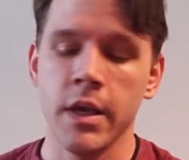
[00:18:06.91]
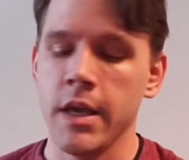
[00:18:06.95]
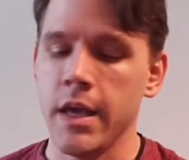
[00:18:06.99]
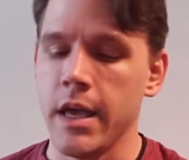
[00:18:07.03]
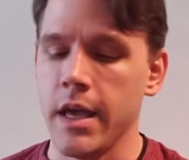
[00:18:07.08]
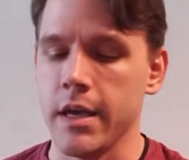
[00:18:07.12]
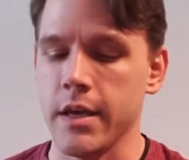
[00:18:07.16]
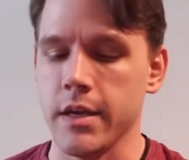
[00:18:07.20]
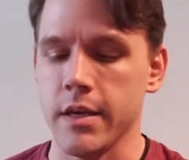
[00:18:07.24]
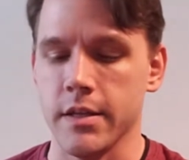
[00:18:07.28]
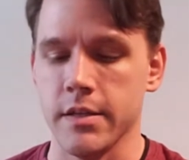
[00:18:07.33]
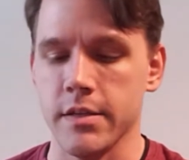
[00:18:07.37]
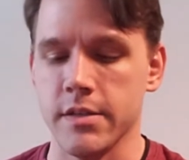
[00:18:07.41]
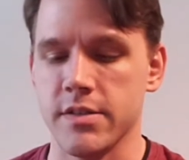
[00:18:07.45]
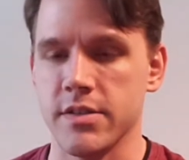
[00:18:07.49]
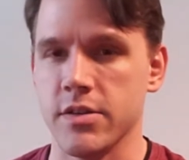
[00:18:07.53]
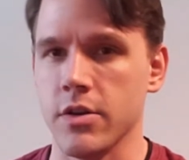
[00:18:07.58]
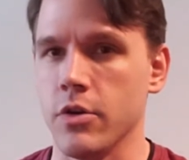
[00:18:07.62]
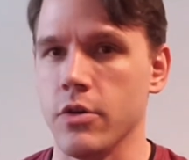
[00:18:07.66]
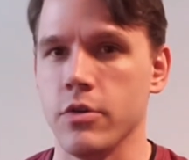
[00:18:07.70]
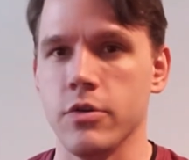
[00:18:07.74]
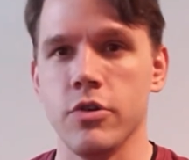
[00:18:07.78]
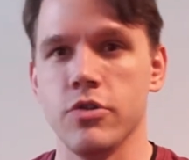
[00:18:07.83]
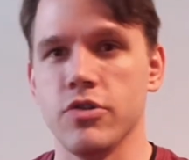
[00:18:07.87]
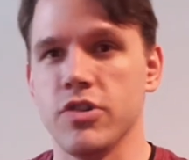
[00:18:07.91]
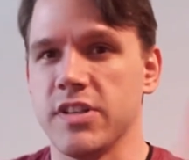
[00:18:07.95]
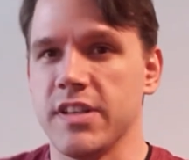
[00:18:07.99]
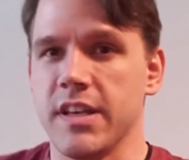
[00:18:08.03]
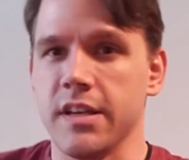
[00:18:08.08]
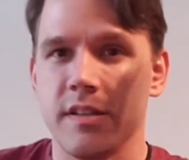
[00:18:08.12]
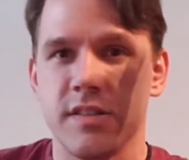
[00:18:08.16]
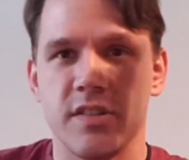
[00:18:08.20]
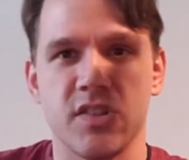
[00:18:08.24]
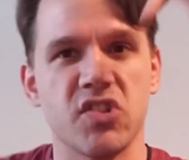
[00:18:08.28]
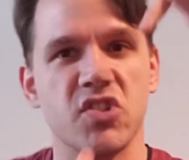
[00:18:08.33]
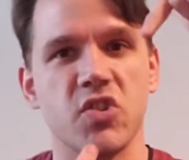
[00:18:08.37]
And so you're just
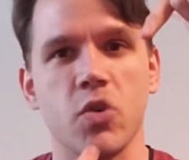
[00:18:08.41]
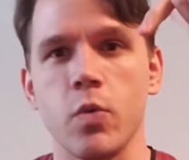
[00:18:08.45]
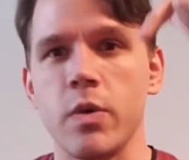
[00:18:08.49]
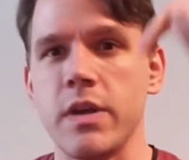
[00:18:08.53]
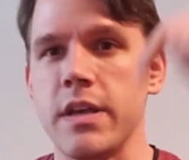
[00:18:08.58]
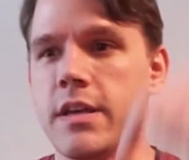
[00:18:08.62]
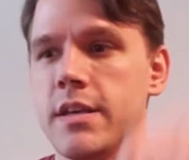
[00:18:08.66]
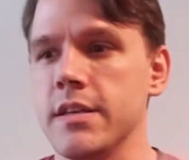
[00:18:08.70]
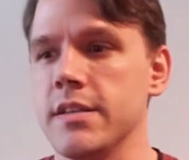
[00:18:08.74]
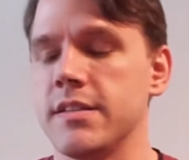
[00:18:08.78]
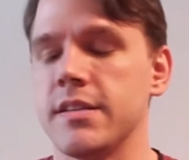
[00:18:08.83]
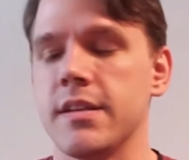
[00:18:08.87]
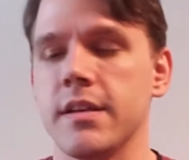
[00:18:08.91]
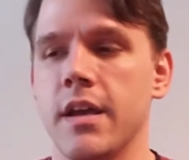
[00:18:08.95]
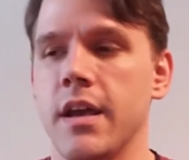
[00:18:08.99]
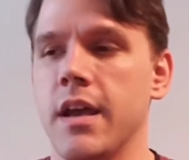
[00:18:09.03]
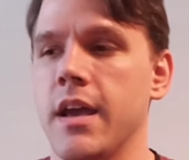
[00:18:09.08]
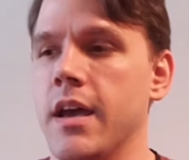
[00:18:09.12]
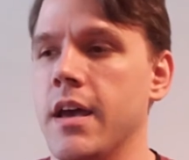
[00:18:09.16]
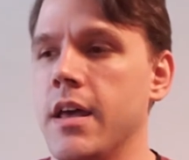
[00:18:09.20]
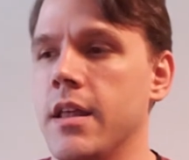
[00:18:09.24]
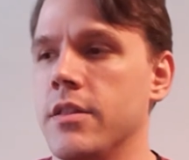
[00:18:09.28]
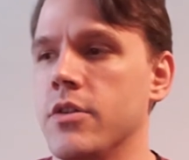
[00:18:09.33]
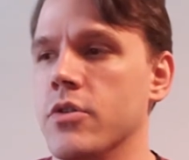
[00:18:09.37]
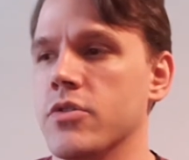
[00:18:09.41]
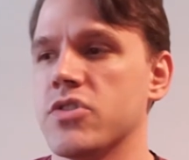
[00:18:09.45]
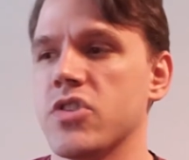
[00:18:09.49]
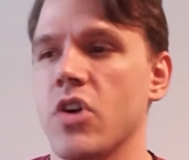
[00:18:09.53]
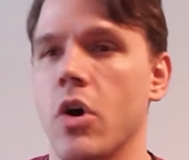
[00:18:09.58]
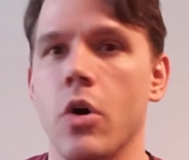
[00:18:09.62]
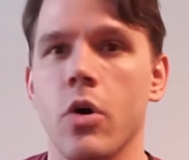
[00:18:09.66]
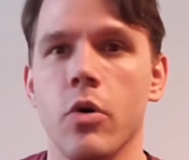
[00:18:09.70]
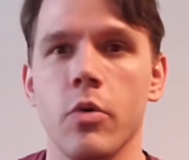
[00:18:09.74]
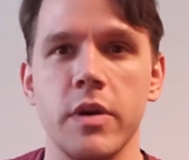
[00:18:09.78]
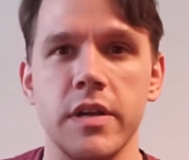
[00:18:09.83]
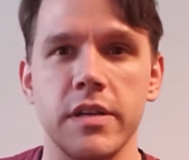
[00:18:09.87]
getting squeezed, and there's
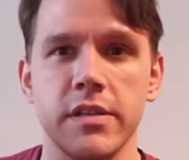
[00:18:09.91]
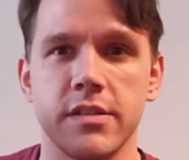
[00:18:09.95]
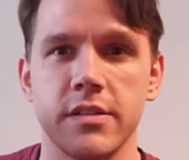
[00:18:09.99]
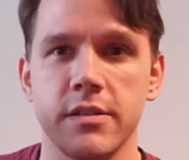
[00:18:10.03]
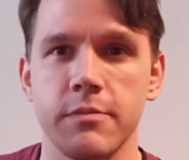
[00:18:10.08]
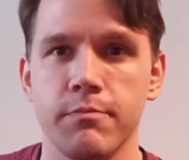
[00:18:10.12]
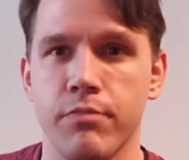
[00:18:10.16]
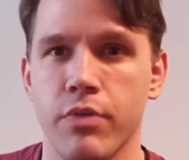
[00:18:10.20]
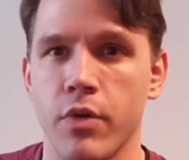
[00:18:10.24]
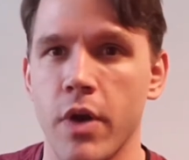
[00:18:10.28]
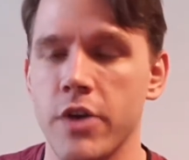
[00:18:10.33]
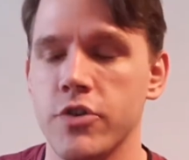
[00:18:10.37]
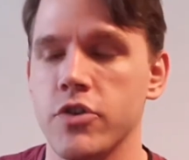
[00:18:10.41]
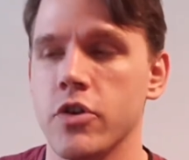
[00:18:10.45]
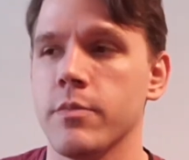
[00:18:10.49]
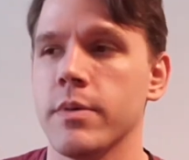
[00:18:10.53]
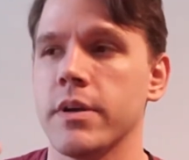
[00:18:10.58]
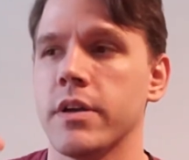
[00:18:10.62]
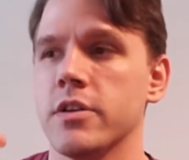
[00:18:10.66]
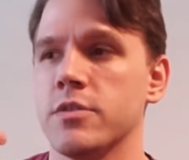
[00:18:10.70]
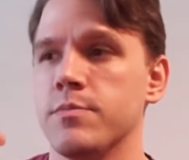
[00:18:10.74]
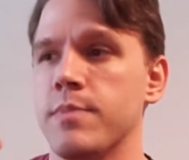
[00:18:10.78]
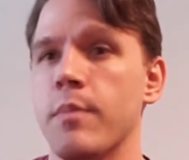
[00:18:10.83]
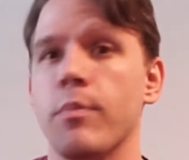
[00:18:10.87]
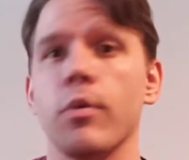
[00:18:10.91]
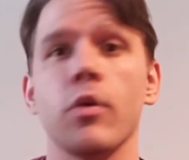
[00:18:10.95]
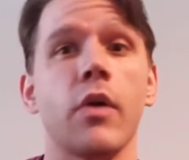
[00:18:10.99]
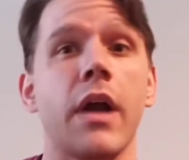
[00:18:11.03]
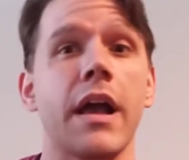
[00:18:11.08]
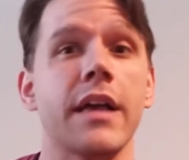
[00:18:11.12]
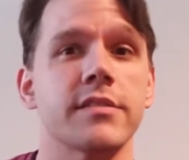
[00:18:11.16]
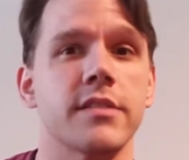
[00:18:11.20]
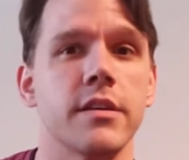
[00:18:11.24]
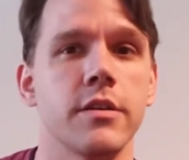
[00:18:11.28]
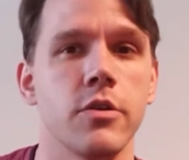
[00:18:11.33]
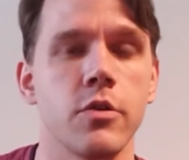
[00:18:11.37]
always pressure because people are
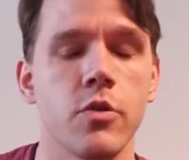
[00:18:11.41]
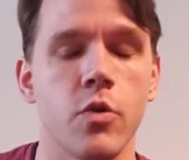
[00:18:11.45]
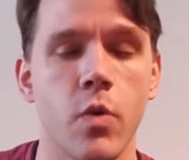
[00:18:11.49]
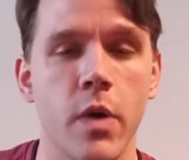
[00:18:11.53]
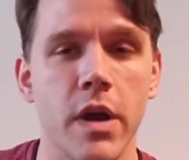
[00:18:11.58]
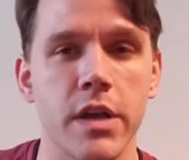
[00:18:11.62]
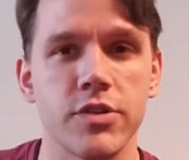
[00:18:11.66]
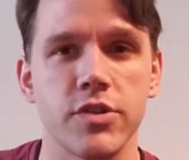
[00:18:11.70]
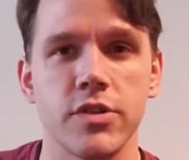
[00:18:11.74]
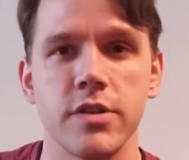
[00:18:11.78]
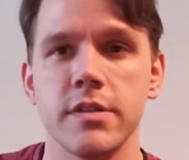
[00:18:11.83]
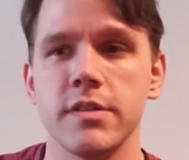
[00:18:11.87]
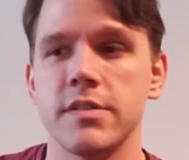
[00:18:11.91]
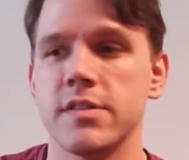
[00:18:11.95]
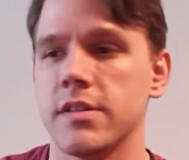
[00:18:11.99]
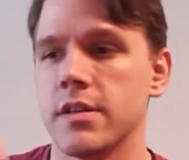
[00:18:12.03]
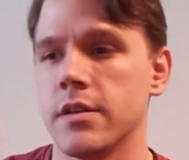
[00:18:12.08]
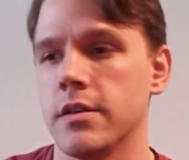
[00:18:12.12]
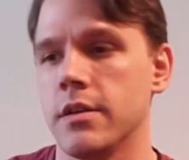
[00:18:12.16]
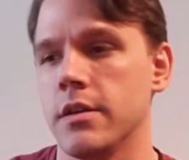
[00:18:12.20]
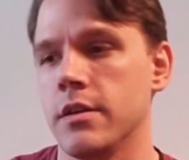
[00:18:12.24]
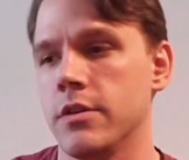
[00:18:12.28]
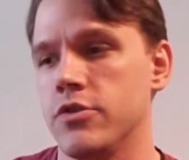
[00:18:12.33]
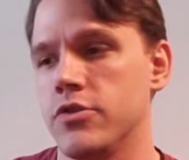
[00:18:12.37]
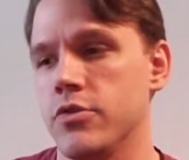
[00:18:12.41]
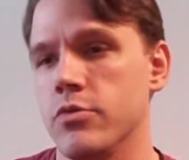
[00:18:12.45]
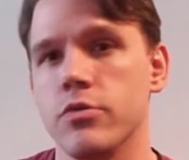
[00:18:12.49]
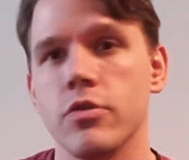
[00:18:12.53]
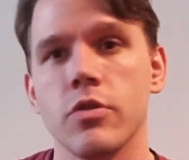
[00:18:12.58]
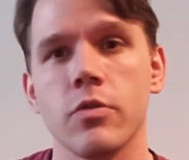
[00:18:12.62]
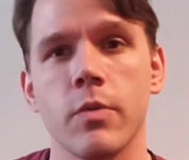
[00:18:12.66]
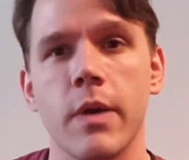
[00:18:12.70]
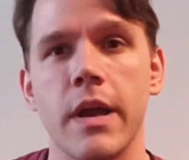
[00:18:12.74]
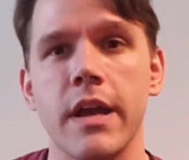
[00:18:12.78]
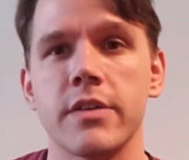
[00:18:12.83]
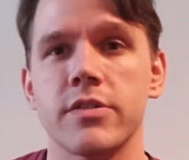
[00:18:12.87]
asking you questions. The
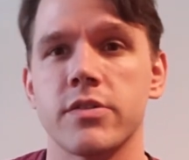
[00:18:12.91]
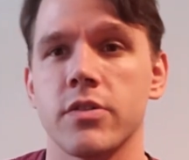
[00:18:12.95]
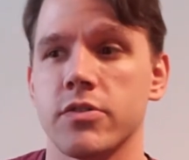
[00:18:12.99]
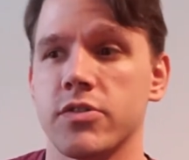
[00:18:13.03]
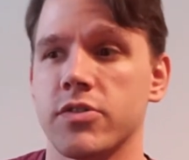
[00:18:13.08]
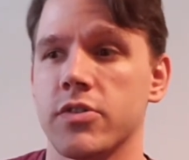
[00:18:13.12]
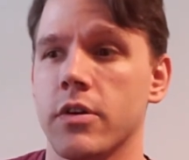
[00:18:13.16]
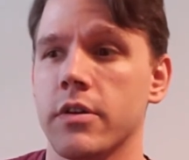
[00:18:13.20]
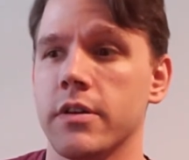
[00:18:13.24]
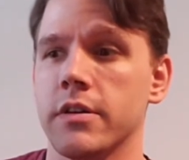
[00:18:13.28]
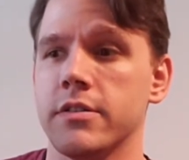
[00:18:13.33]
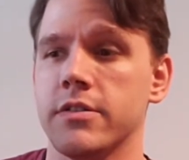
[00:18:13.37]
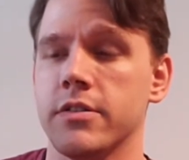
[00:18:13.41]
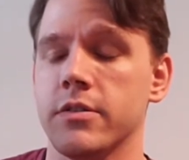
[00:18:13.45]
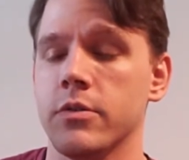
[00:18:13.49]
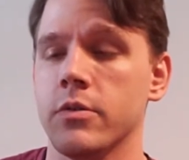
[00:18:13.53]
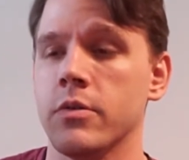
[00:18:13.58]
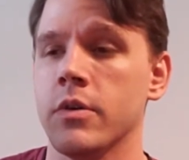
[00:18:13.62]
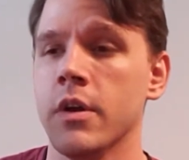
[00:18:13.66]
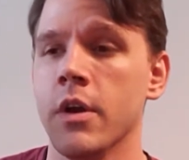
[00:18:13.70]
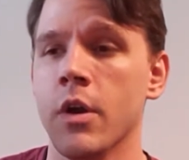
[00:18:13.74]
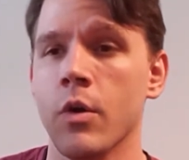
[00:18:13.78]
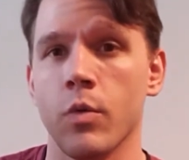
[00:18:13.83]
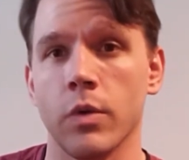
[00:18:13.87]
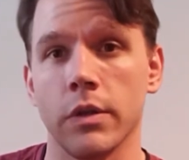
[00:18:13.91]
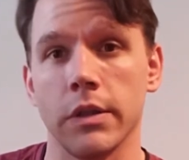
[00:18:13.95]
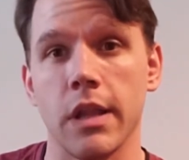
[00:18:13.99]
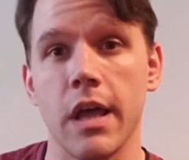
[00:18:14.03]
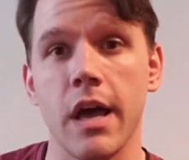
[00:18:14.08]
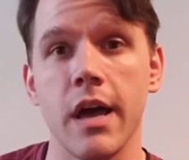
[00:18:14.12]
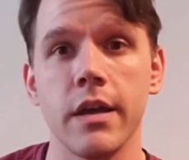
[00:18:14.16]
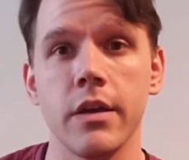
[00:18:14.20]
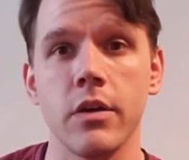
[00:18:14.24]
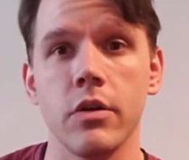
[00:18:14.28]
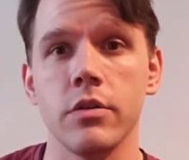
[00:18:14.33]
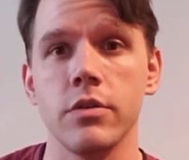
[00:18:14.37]
junior ranks are starting to
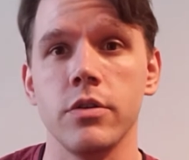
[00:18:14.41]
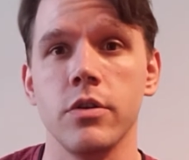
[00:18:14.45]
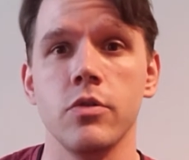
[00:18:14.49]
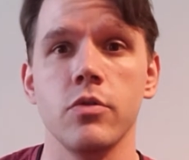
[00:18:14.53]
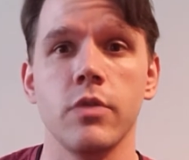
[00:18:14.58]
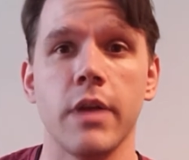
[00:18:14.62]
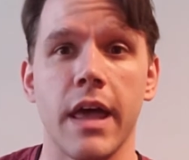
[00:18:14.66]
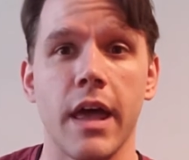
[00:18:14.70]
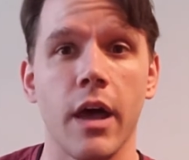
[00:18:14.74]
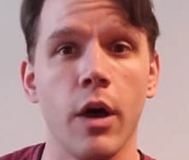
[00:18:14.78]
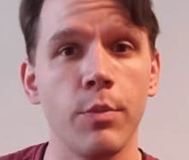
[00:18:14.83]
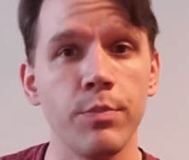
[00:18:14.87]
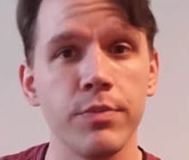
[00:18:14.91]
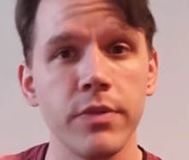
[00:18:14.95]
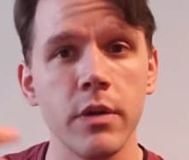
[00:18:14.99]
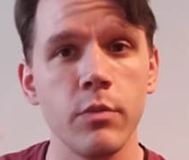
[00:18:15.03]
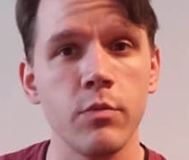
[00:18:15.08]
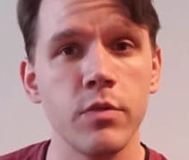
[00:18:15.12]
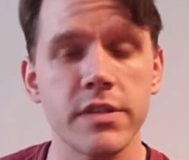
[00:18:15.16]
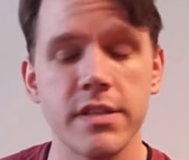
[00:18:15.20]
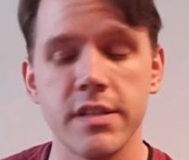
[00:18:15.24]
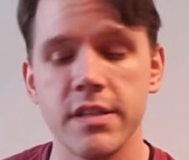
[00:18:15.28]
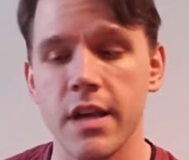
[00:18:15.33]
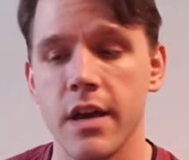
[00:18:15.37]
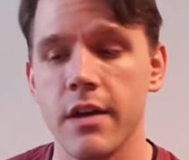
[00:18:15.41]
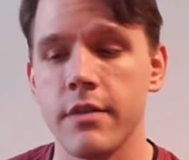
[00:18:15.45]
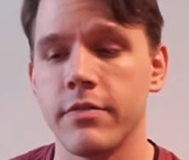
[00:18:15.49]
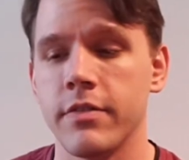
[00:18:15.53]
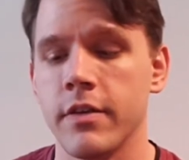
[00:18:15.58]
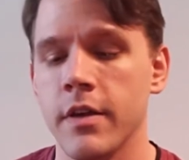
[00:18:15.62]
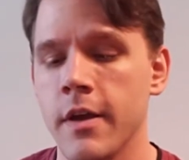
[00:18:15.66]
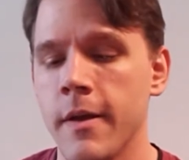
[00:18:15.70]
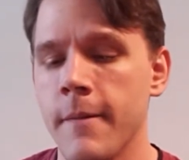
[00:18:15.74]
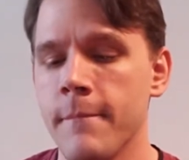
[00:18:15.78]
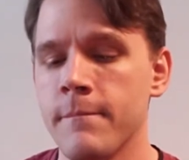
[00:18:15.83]
rely on you to help them with stuff.